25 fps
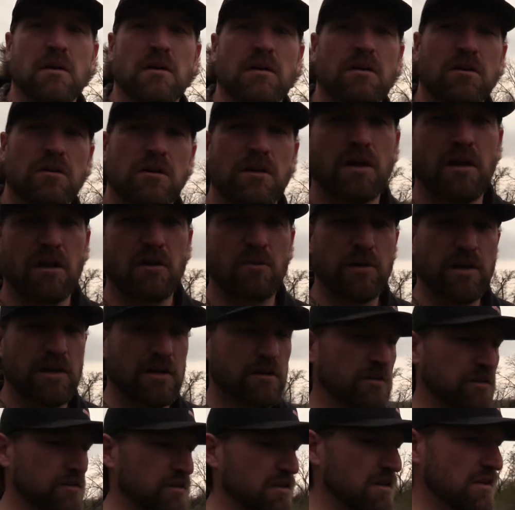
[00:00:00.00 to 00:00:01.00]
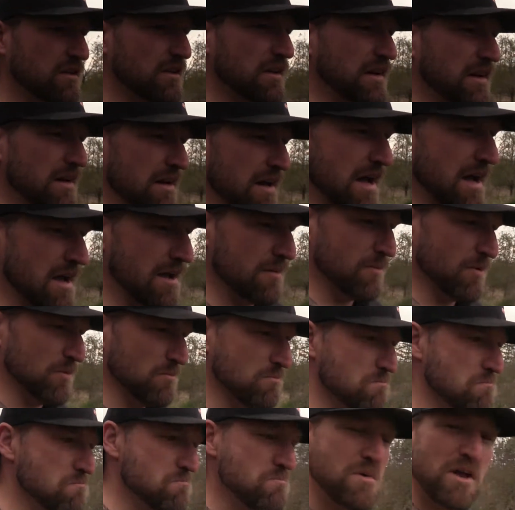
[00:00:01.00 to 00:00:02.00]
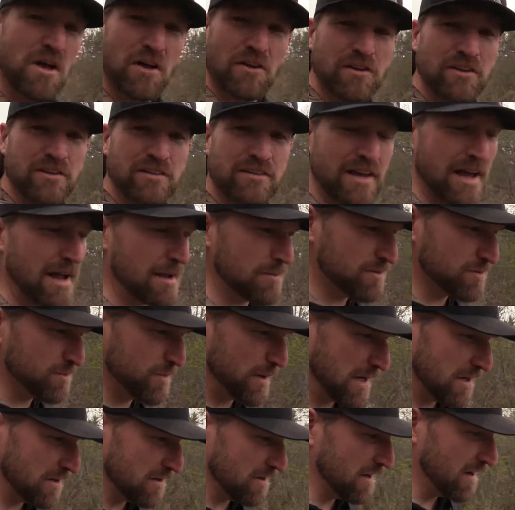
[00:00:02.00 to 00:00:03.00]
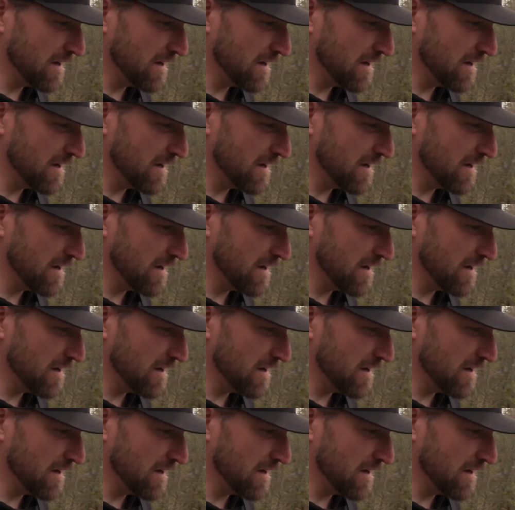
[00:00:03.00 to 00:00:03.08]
Okay, we can see that I'm a million times better.